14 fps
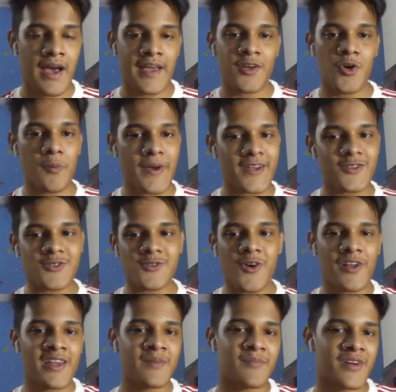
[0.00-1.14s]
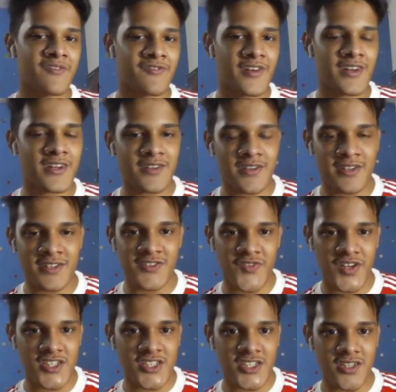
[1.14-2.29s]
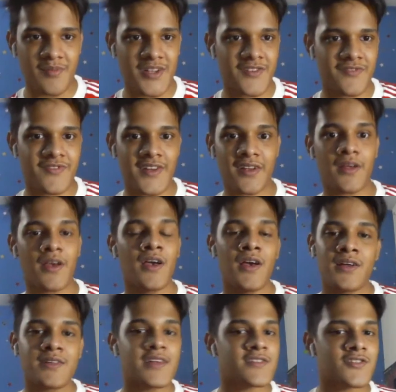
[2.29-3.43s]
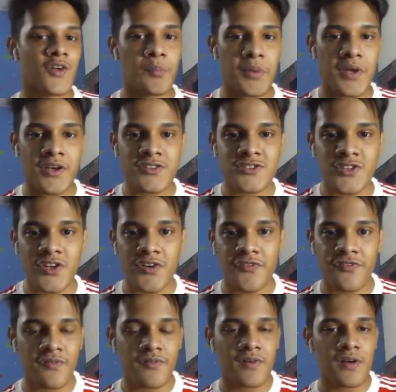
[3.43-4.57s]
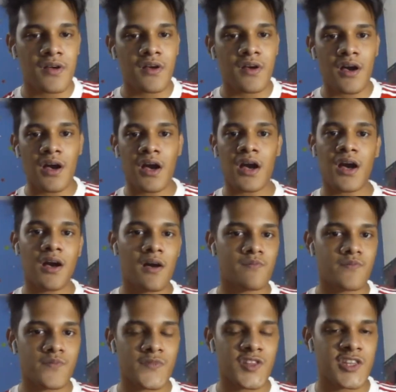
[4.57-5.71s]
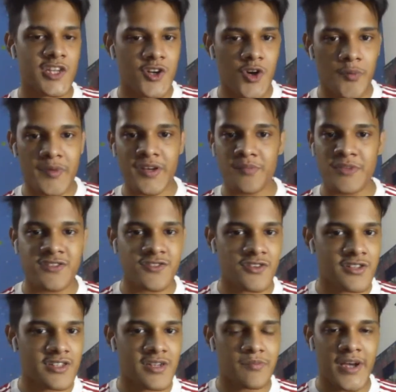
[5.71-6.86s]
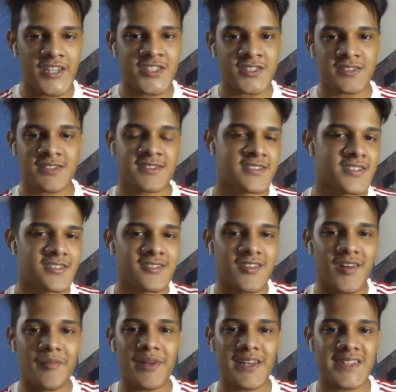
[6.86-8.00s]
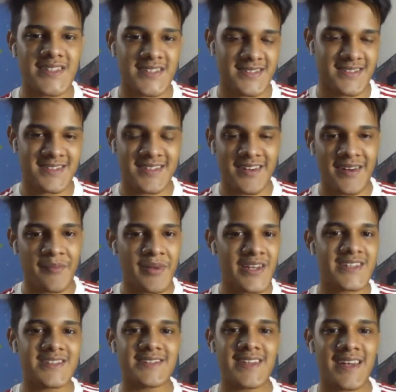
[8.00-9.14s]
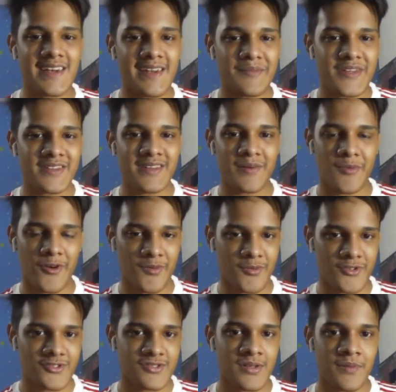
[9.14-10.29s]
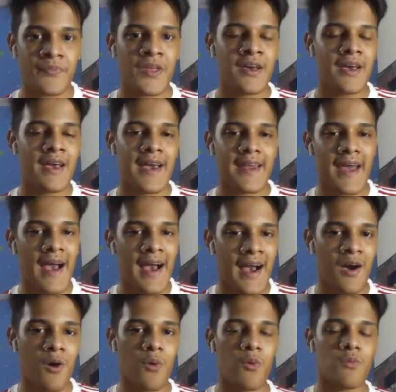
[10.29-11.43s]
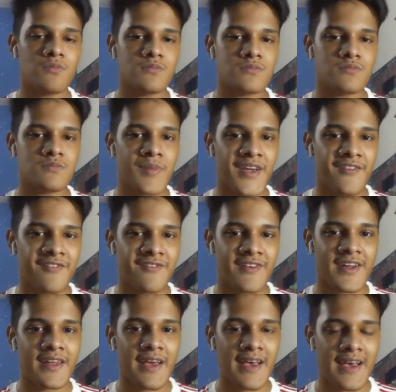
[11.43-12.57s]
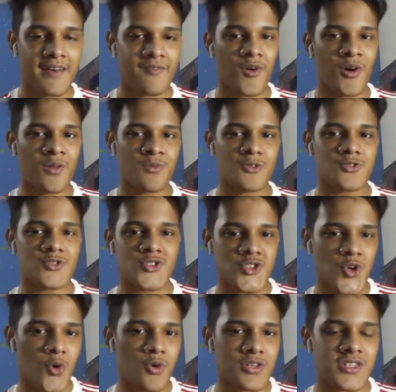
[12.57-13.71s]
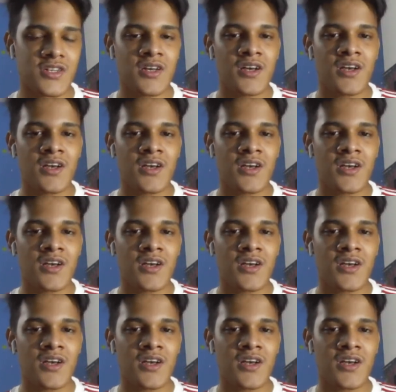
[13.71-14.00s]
I go back to calling McFred a dysfunctional midfield. That's not because of uh, their commitments or their passions. It's just their abilities. It's their abilities that limit them almost, and how McFred have almost choked